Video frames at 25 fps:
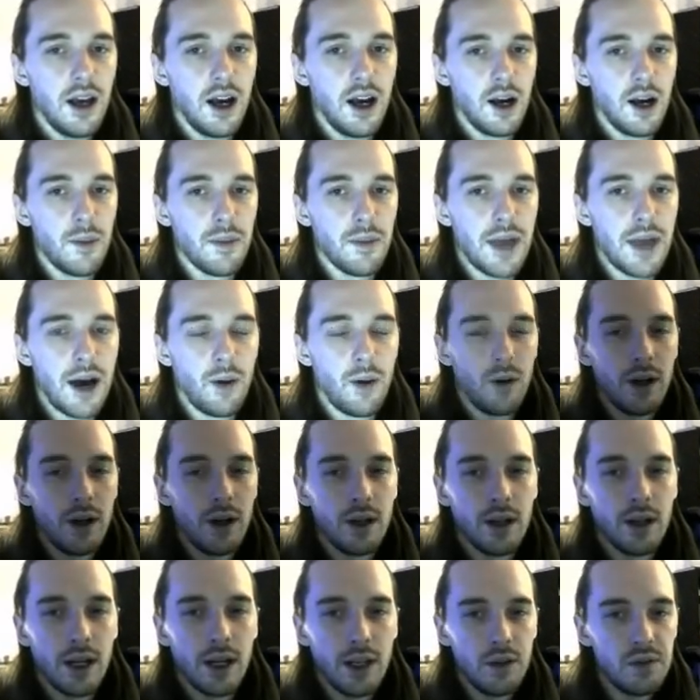That one
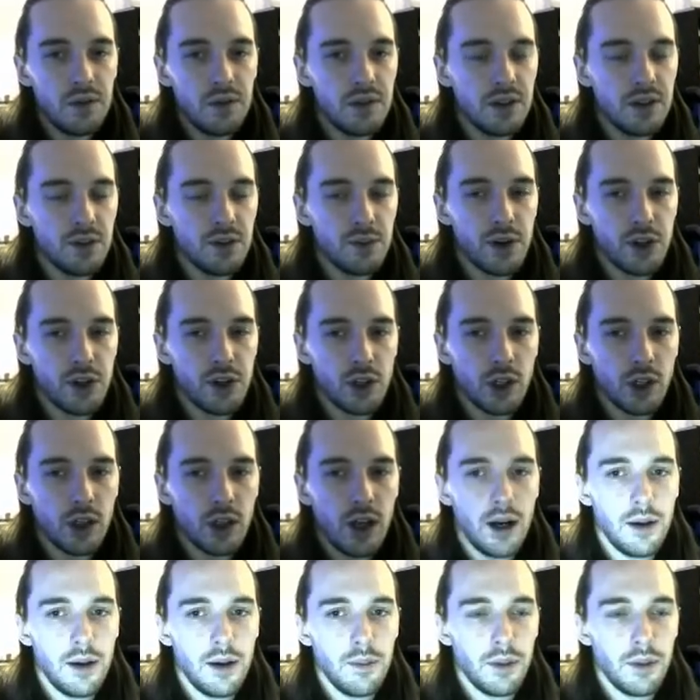I use this brush a
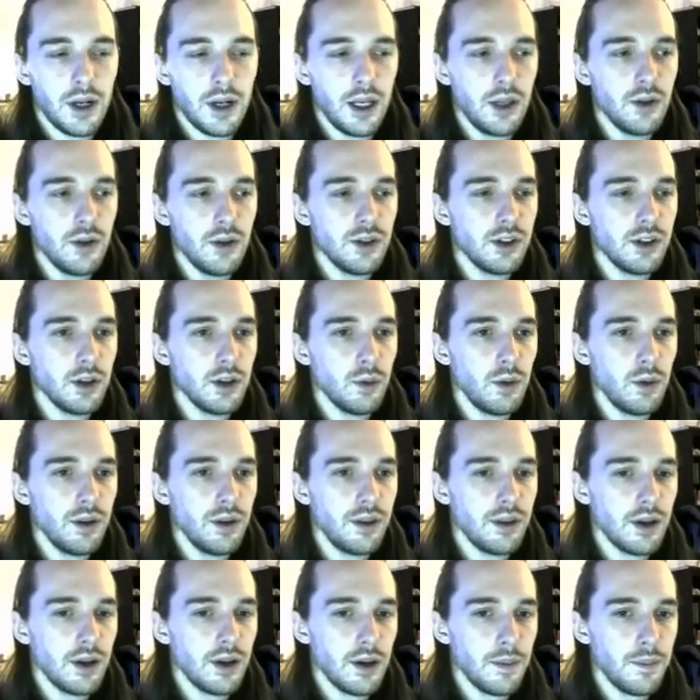lot, but I use it
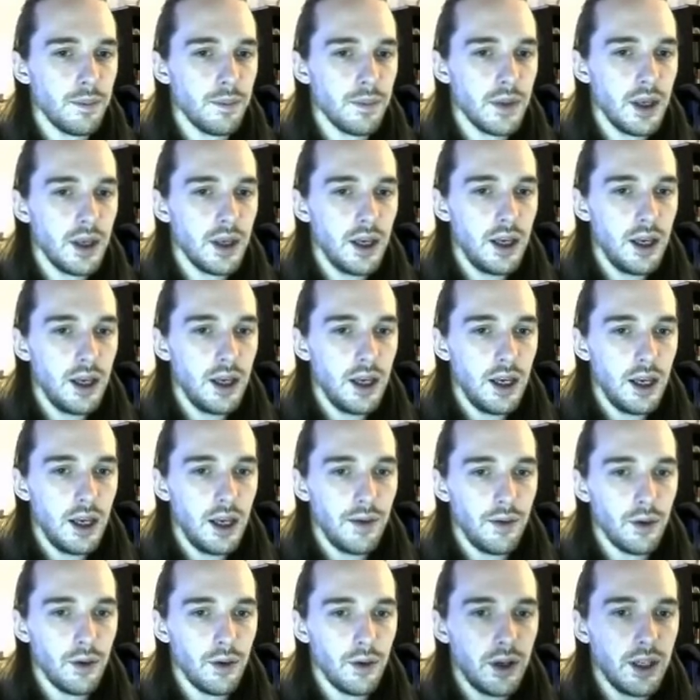with if
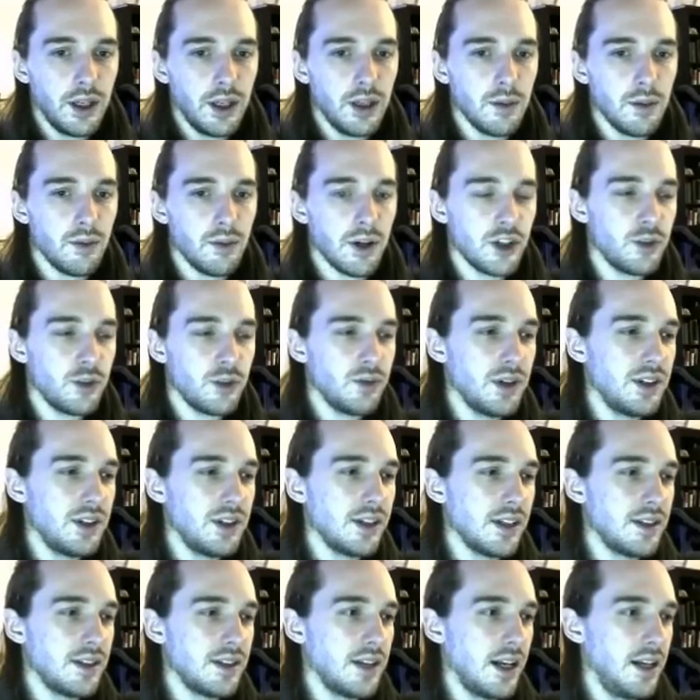you look in the brush
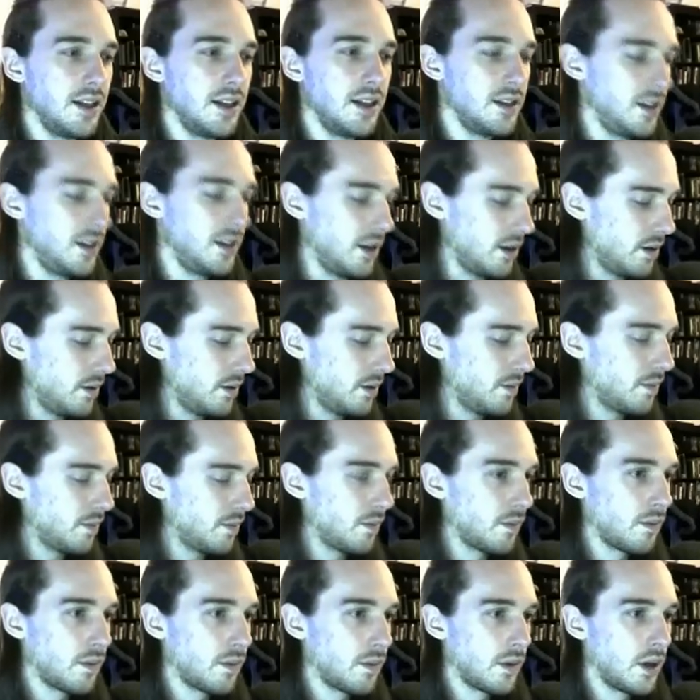preset settings here,
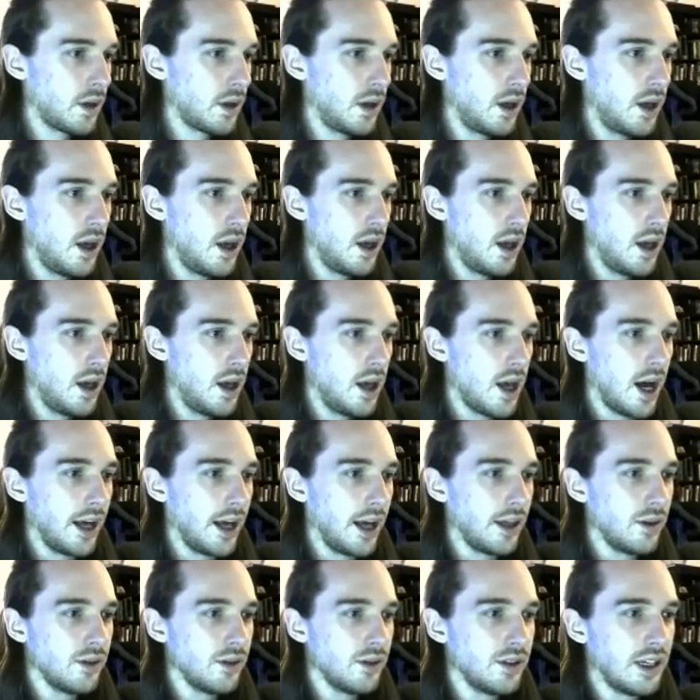I
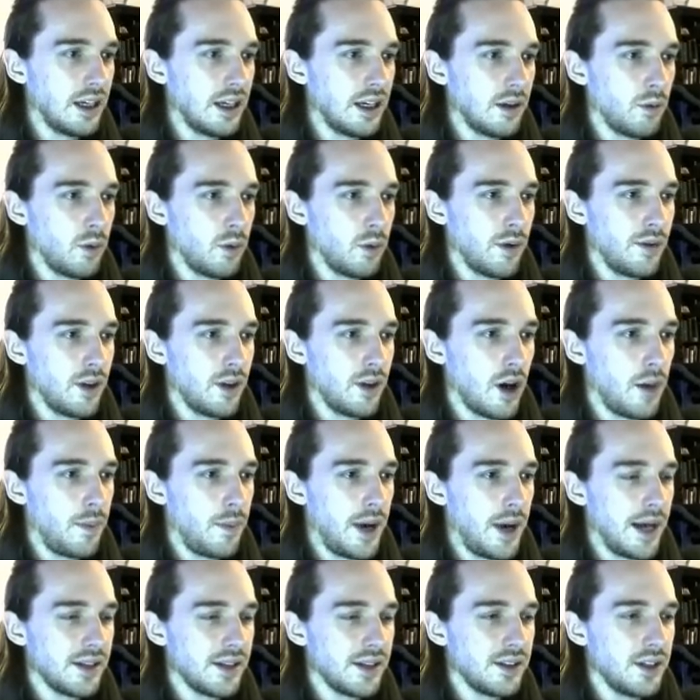use it with the
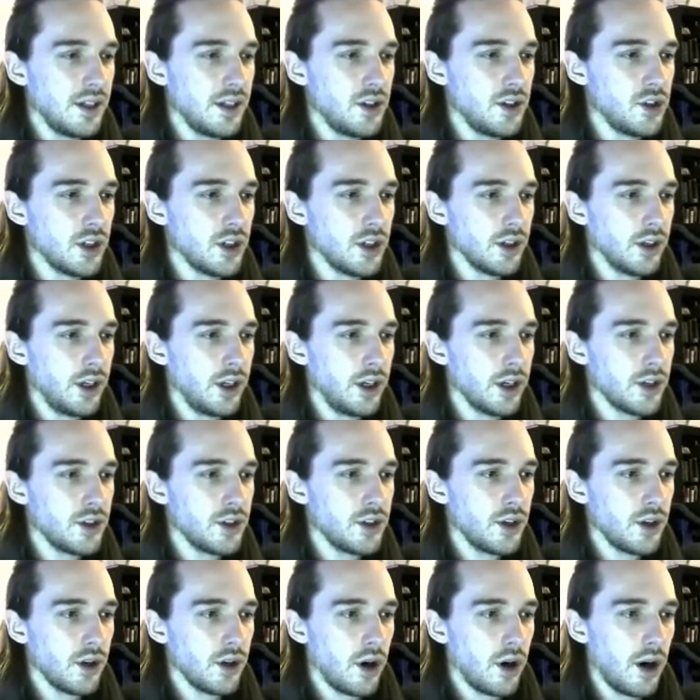opacity jitter here
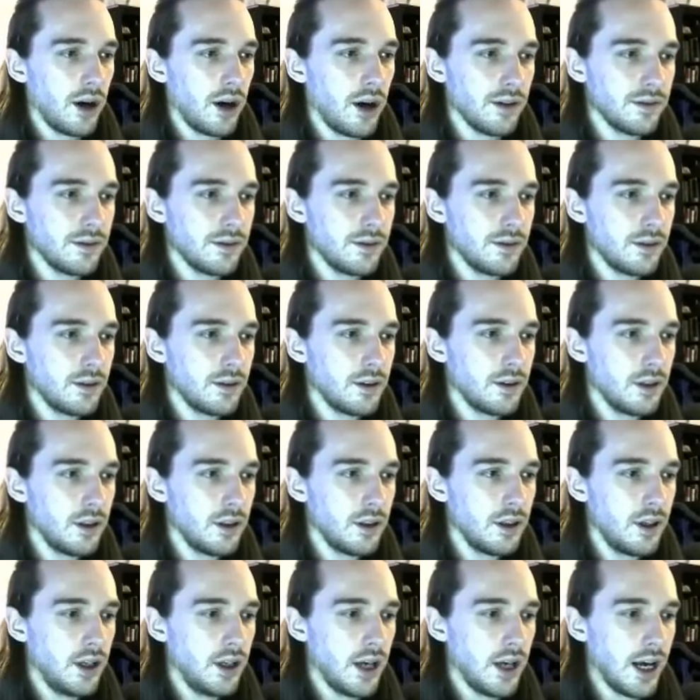turned off.
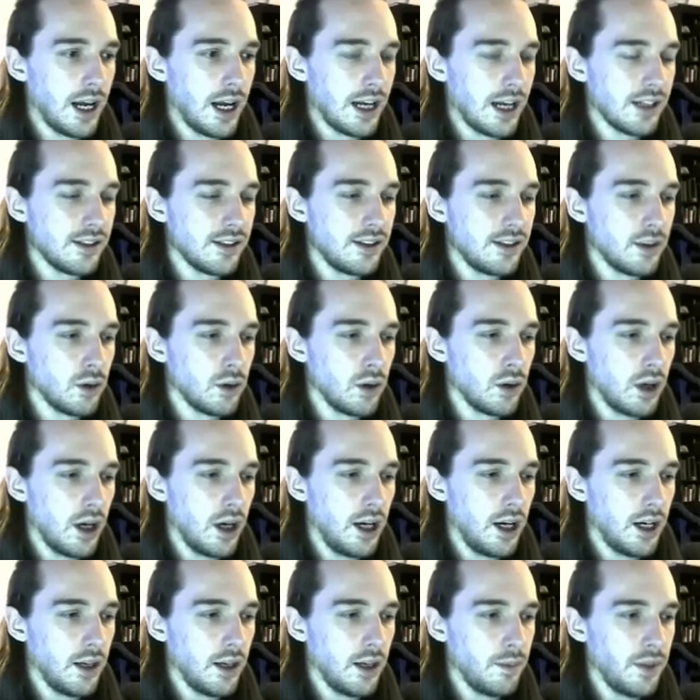And I still
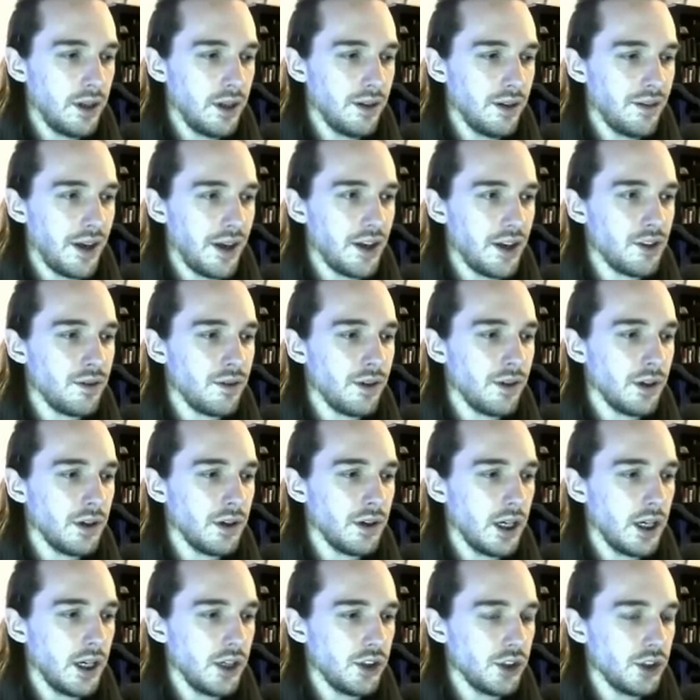got a bit of edge
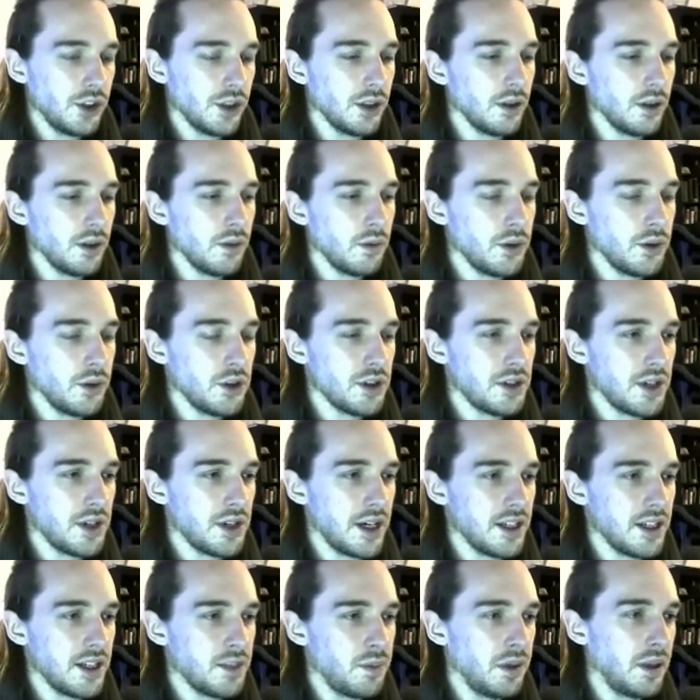variation, which is
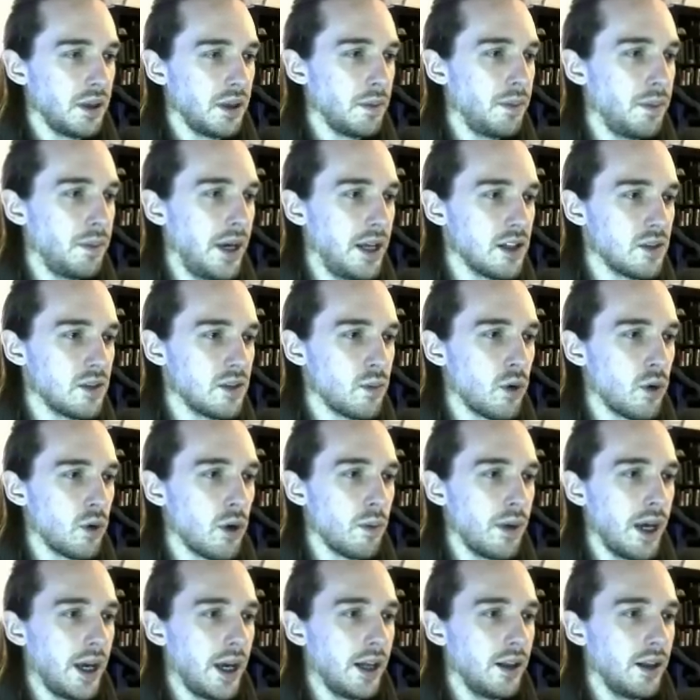nice, but it paints more
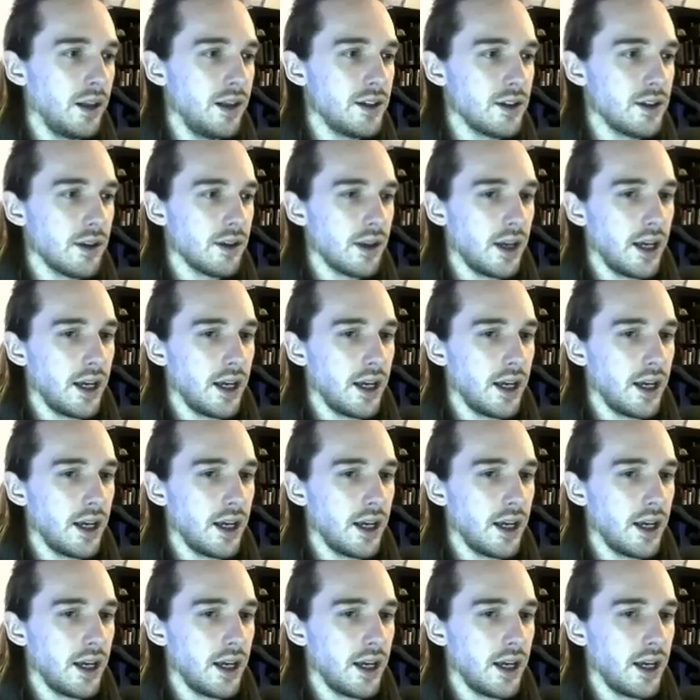opaquely so that